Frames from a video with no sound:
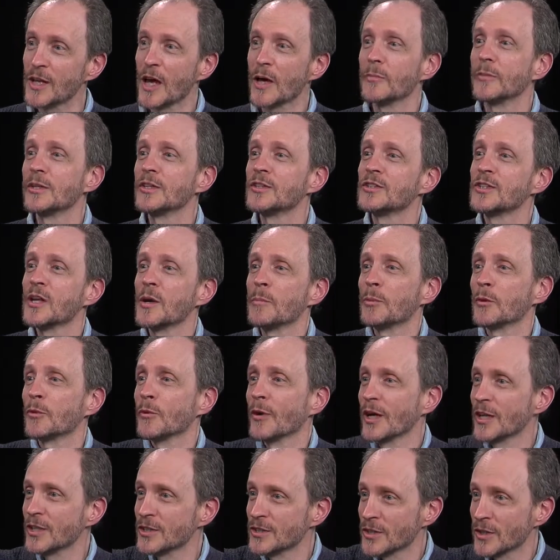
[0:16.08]
I'm in
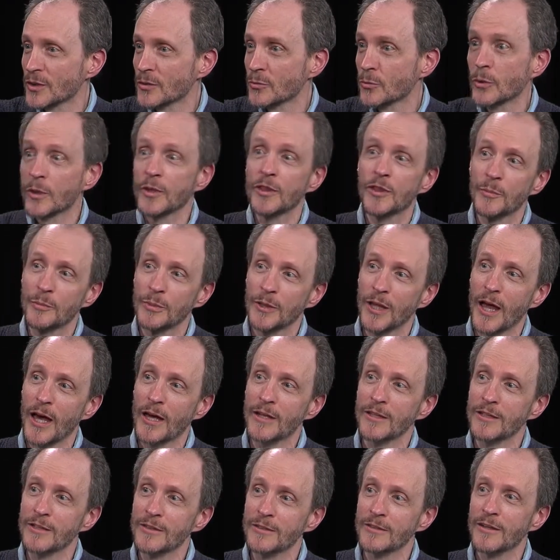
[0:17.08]
separation with the
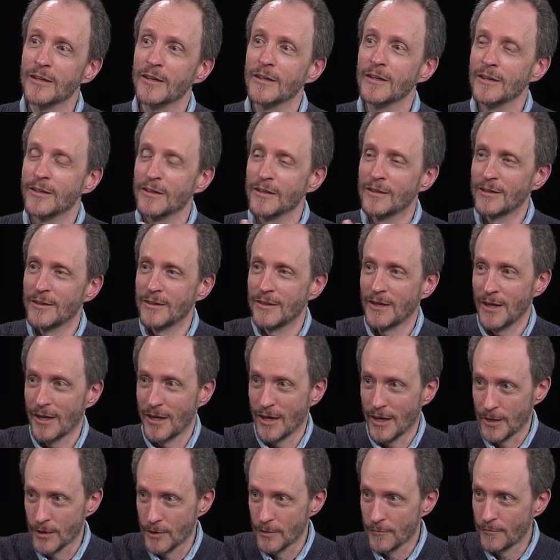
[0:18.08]
planet
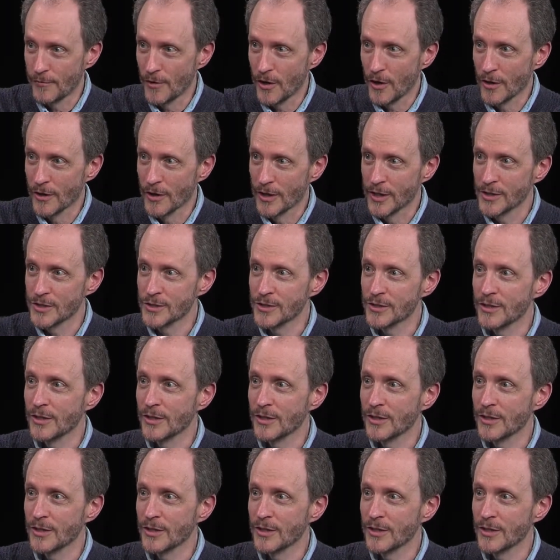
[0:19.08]
and the forest,